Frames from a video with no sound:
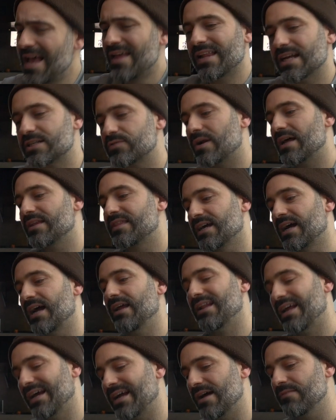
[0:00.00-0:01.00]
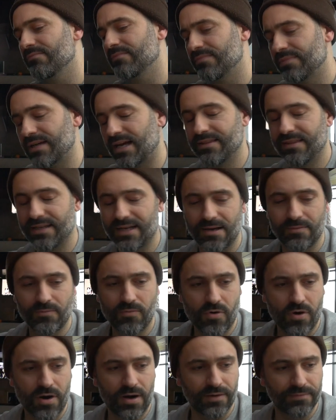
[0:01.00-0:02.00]
that's why I think I like. I'm I think I'm
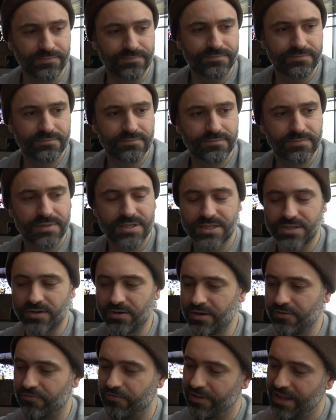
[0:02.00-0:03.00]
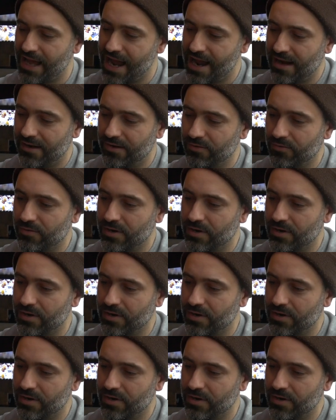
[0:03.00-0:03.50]
more suited for that.